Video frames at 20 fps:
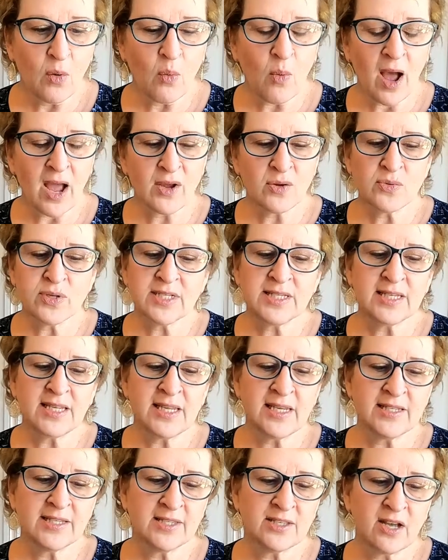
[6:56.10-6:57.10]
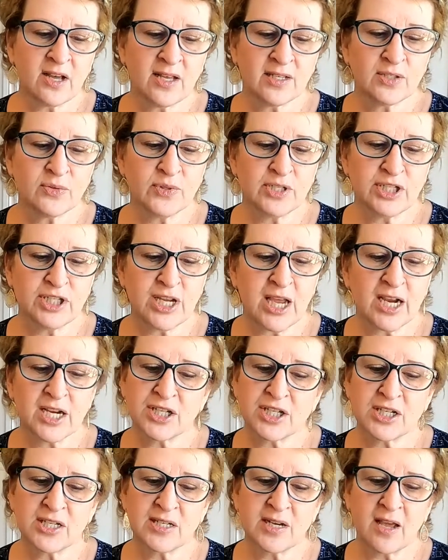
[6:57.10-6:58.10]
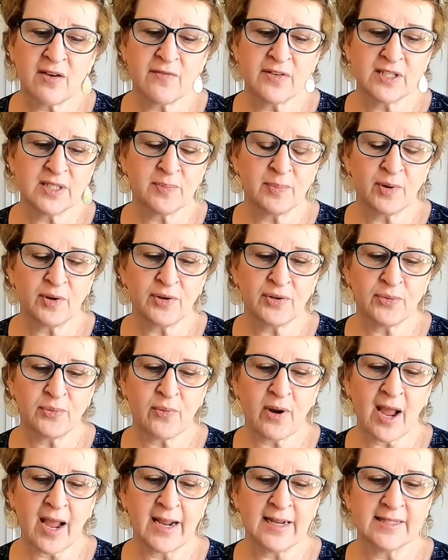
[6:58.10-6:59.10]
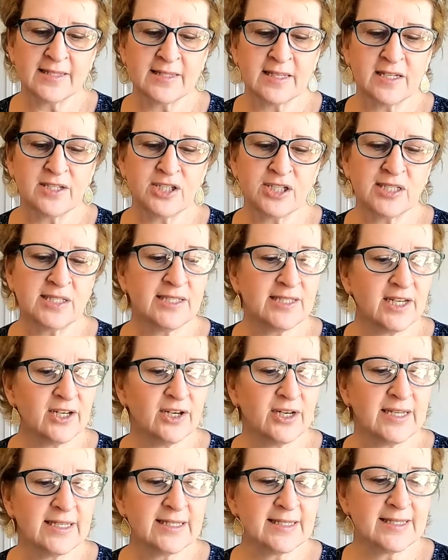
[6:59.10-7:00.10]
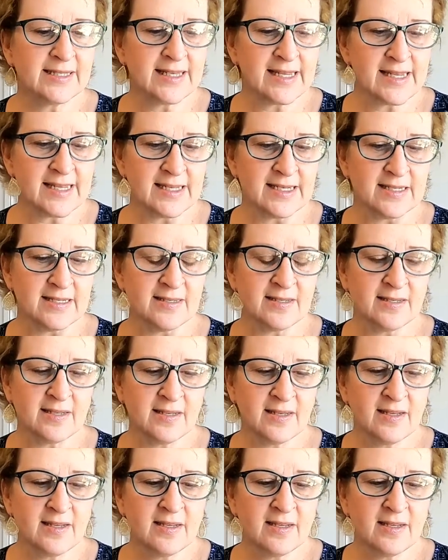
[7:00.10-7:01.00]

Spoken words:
Why was Esau's rejection of his birthright such a serious sin?